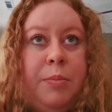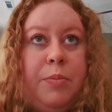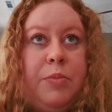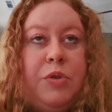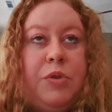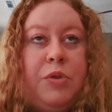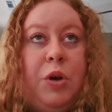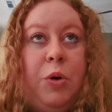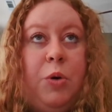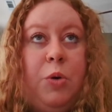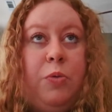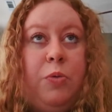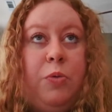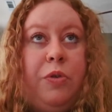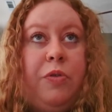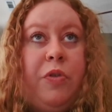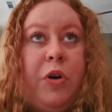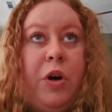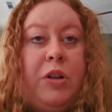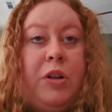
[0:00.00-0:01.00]
so
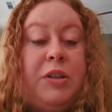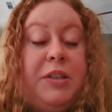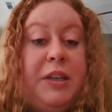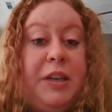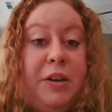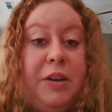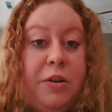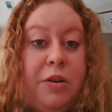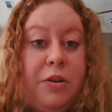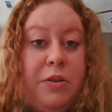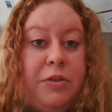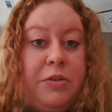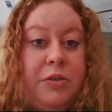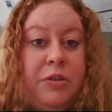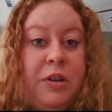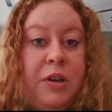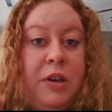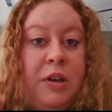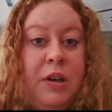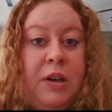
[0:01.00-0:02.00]
for volunteers,
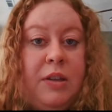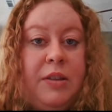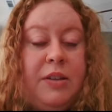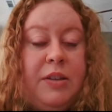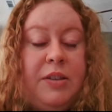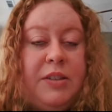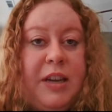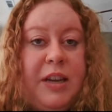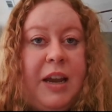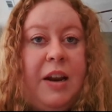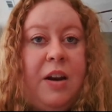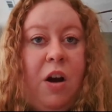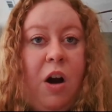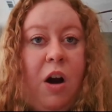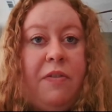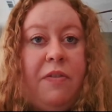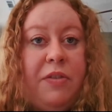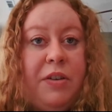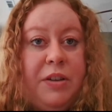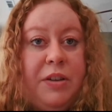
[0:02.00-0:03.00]
the state
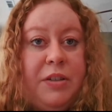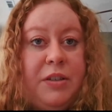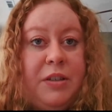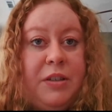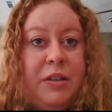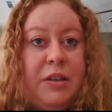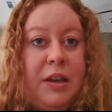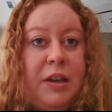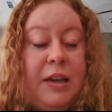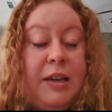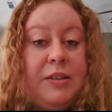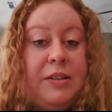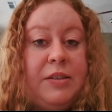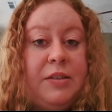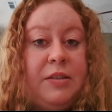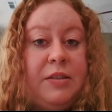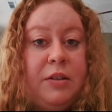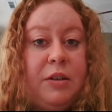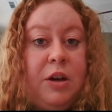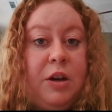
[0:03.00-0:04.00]
office
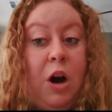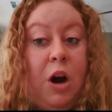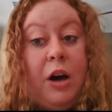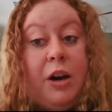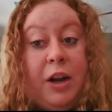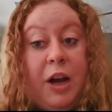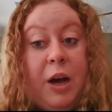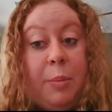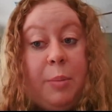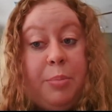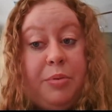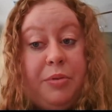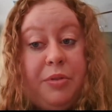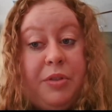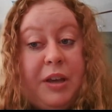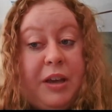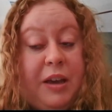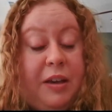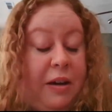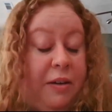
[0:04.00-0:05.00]
is caught up,
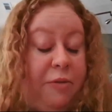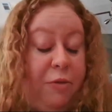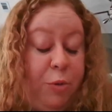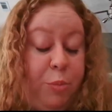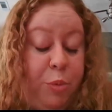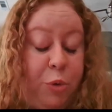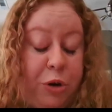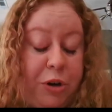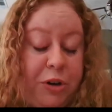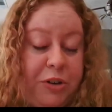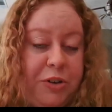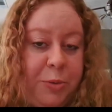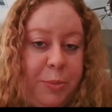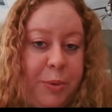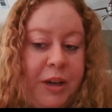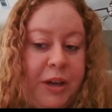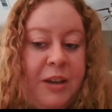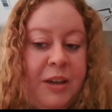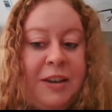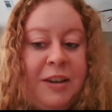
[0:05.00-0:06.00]
they have reported to
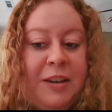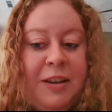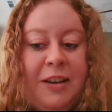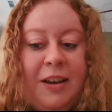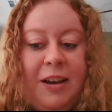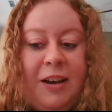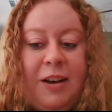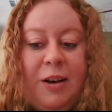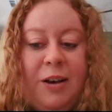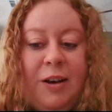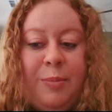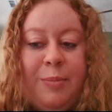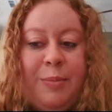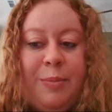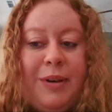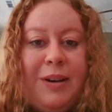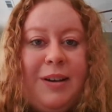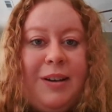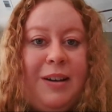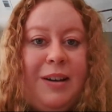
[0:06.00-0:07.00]
me,
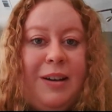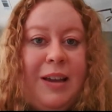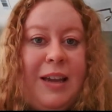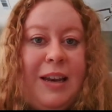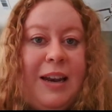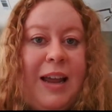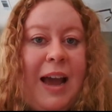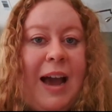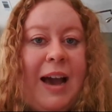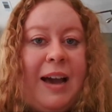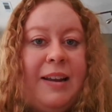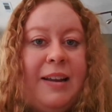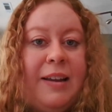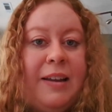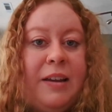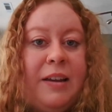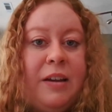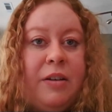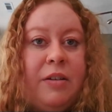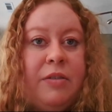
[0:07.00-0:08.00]
in
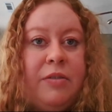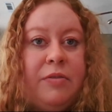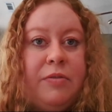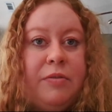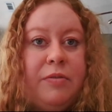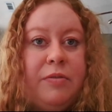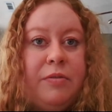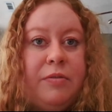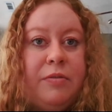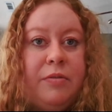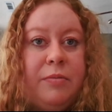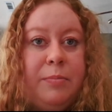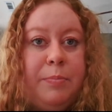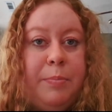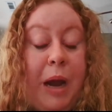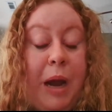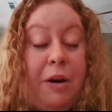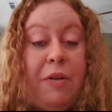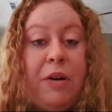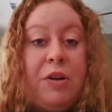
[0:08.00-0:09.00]
adding
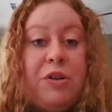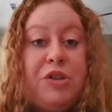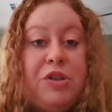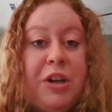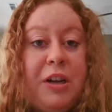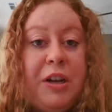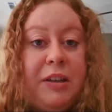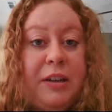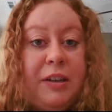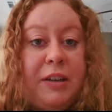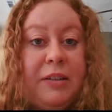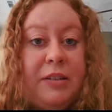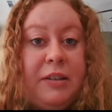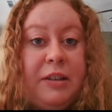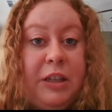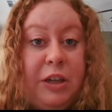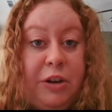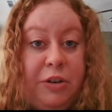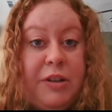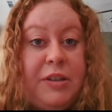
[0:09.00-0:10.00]
background check
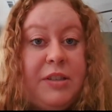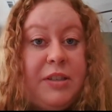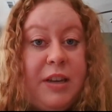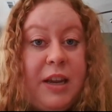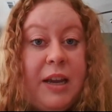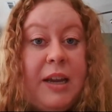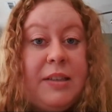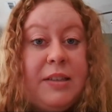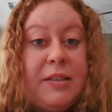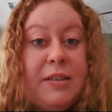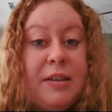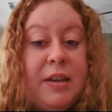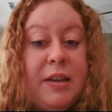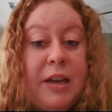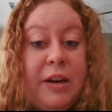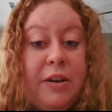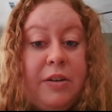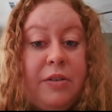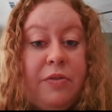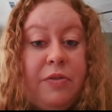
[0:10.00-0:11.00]
clearance dates
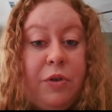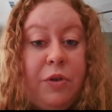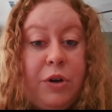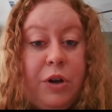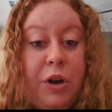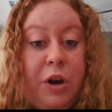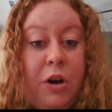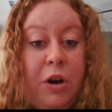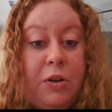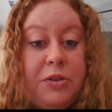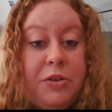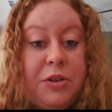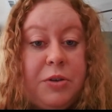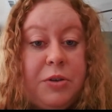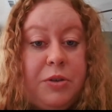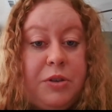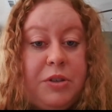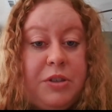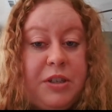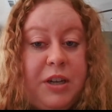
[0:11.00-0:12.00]
in for y'all.
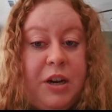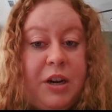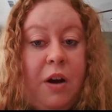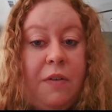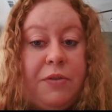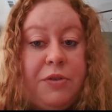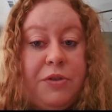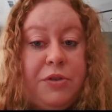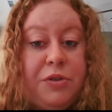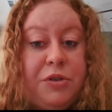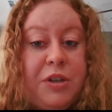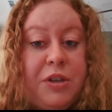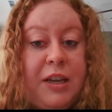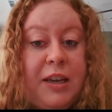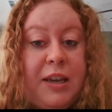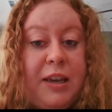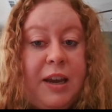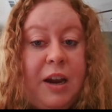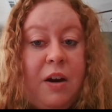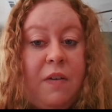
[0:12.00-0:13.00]
So the state office is
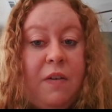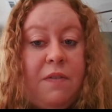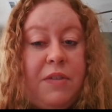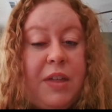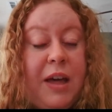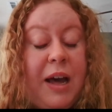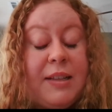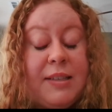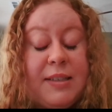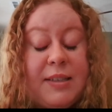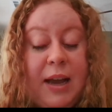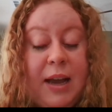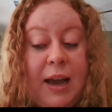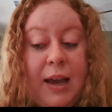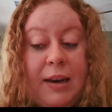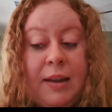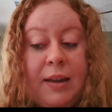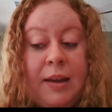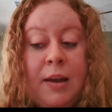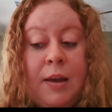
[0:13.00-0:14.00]
taking care of that
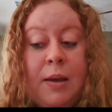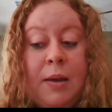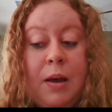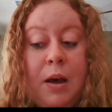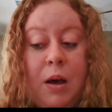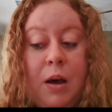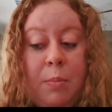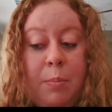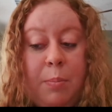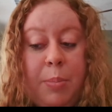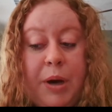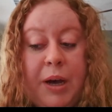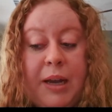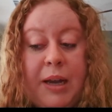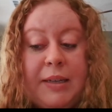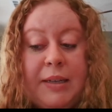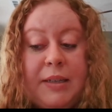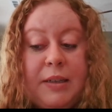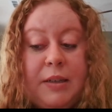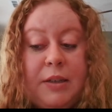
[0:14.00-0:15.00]
side,
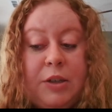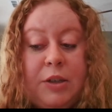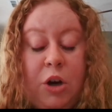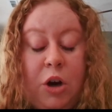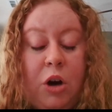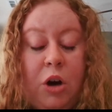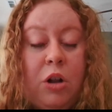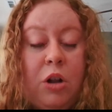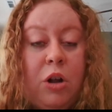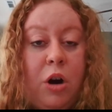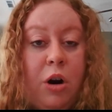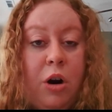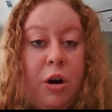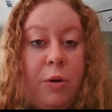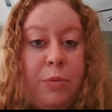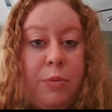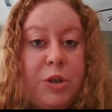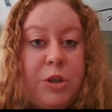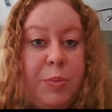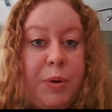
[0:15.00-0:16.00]
but y'all are
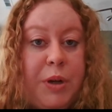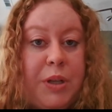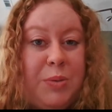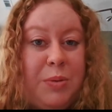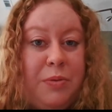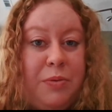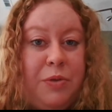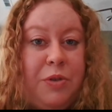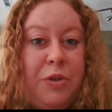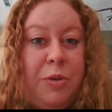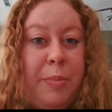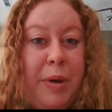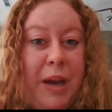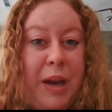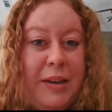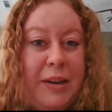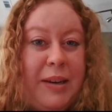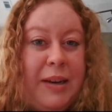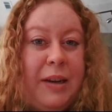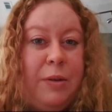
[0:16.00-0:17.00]
responsible for the
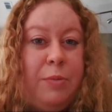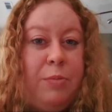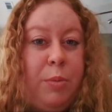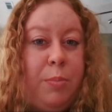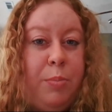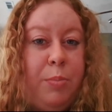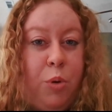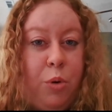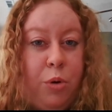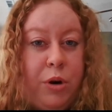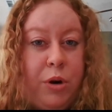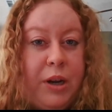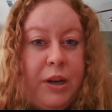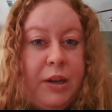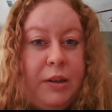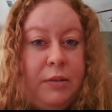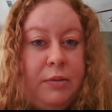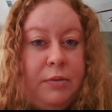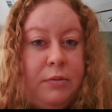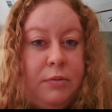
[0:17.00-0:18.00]
mandated
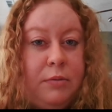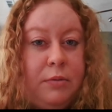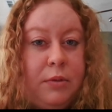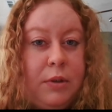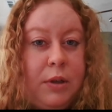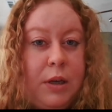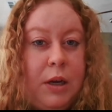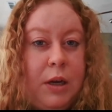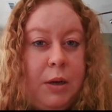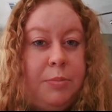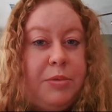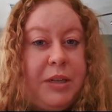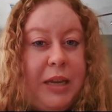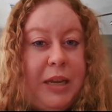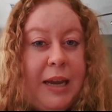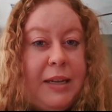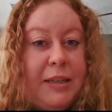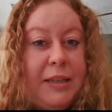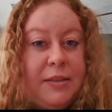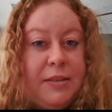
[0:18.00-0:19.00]
reporting
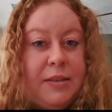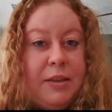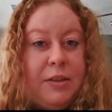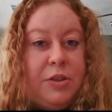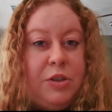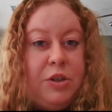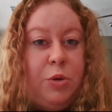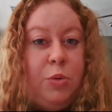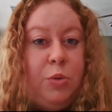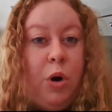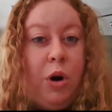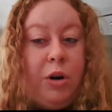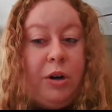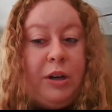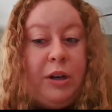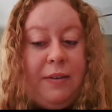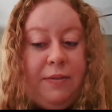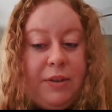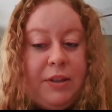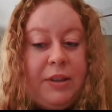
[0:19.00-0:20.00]
dates, since you are
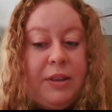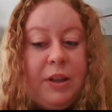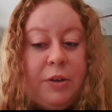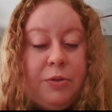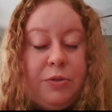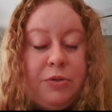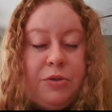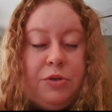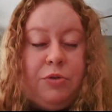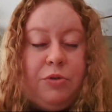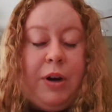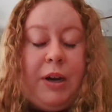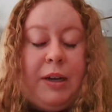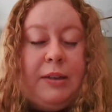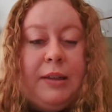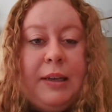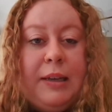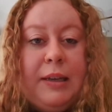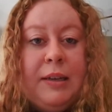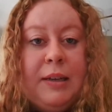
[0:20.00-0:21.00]
given those
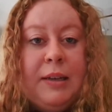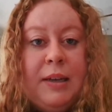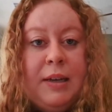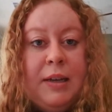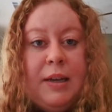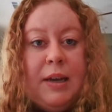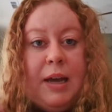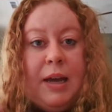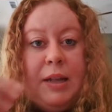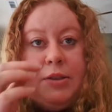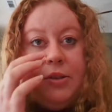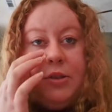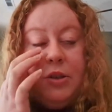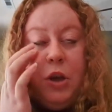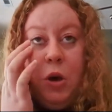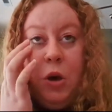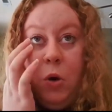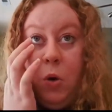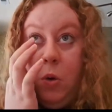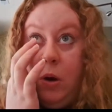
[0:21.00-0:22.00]
directly. And
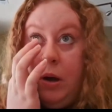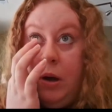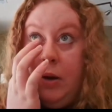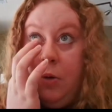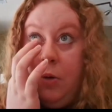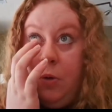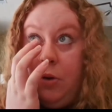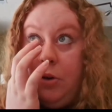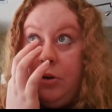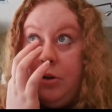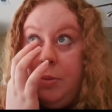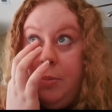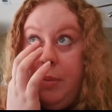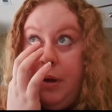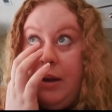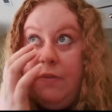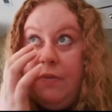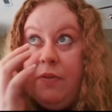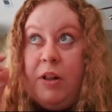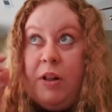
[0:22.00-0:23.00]
so in order to
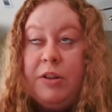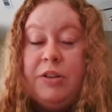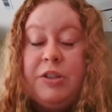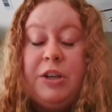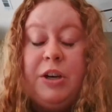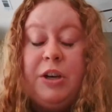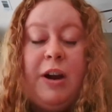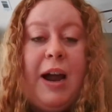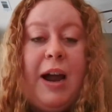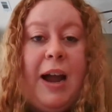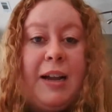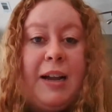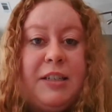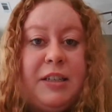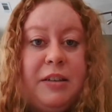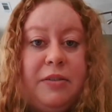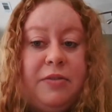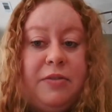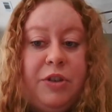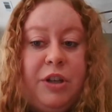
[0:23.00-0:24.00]
make a volunteer
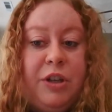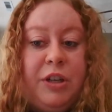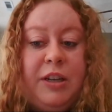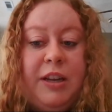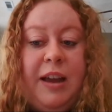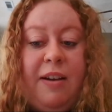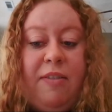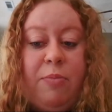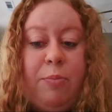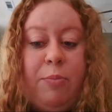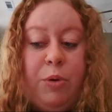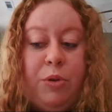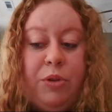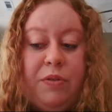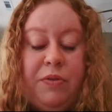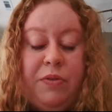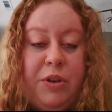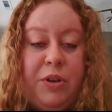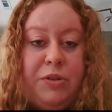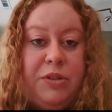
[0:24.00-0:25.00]
active, you need to have both
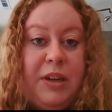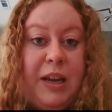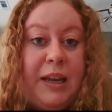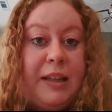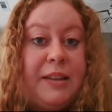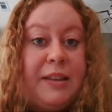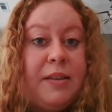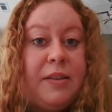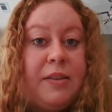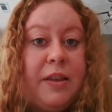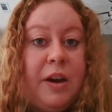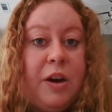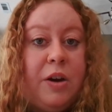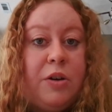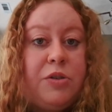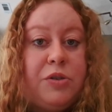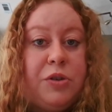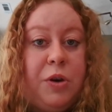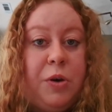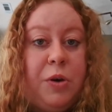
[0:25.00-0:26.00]
of those dates in there.
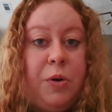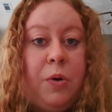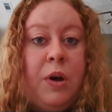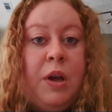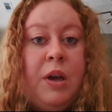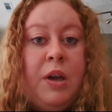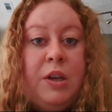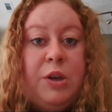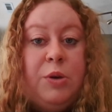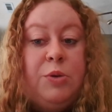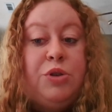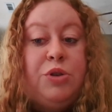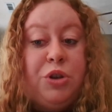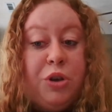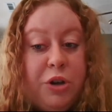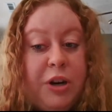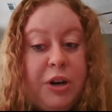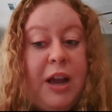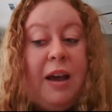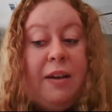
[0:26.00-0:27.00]
So you
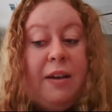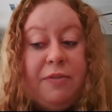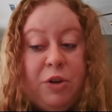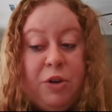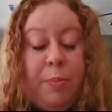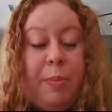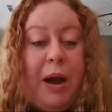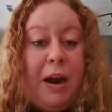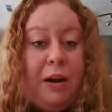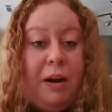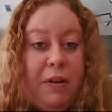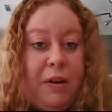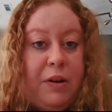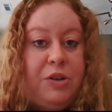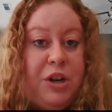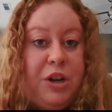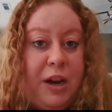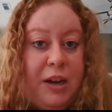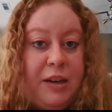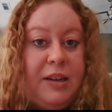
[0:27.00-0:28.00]
should have your background
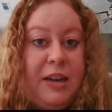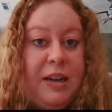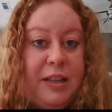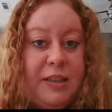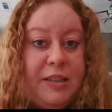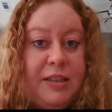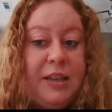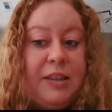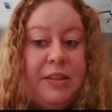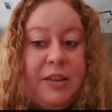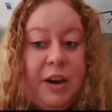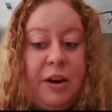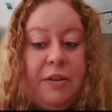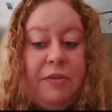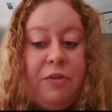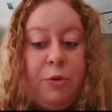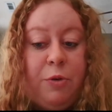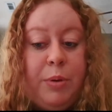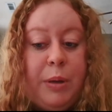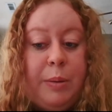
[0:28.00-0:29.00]
check dates in there
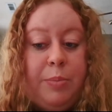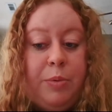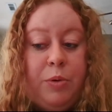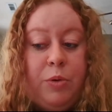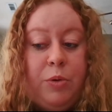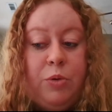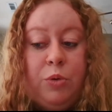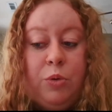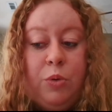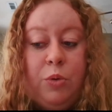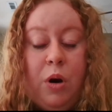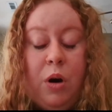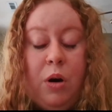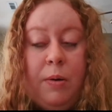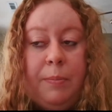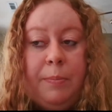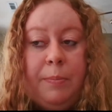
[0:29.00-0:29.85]
for people who